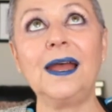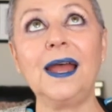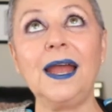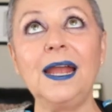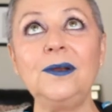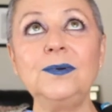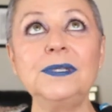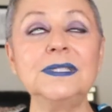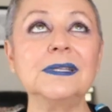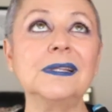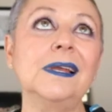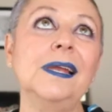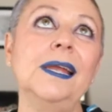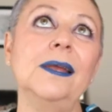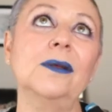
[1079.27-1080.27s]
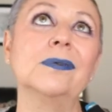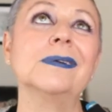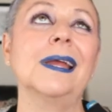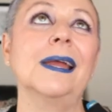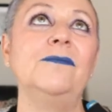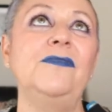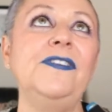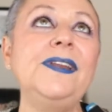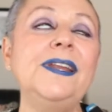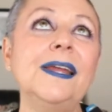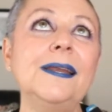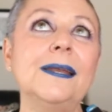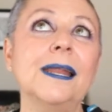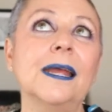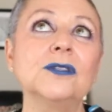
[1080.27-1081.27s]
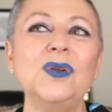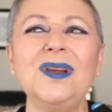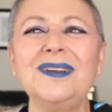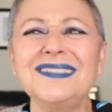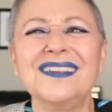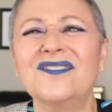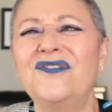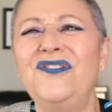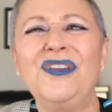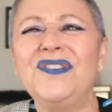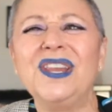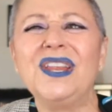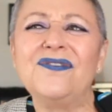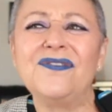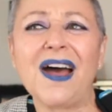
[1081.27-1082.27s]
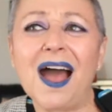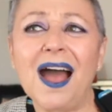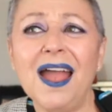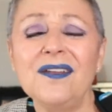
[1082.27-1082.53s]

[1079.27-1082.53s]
I was like, I'm 58 now. So I was like 55,